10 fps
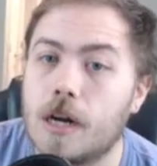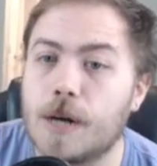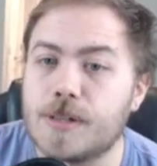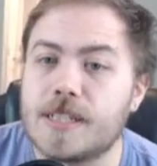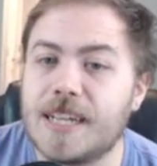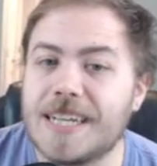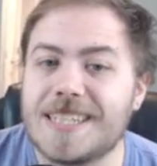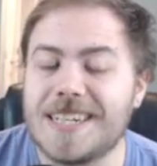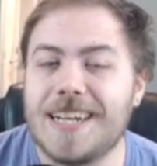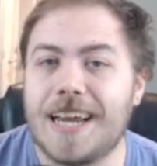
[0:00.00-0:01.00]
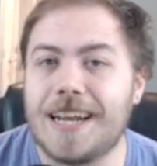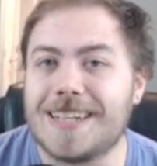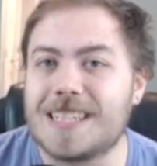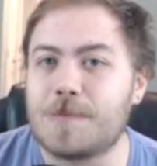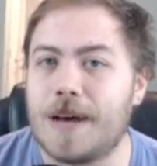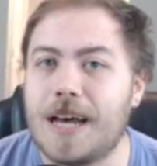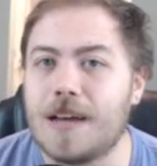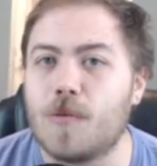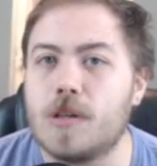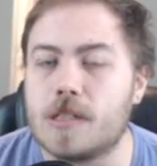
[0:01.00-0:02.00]
I was testing in its
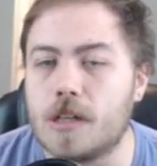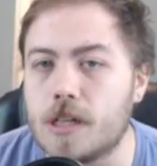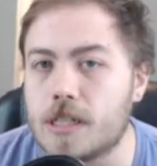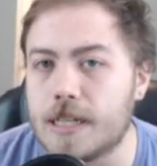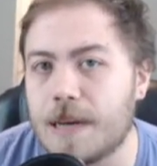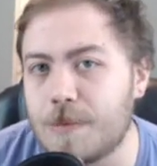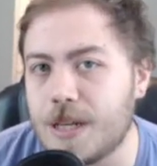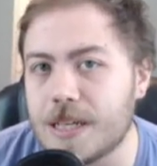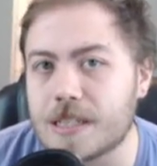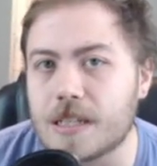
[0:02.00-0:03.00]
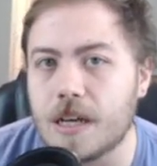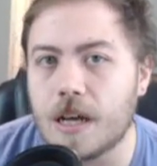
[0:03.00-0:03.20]
spot was Nourishing Emptiness.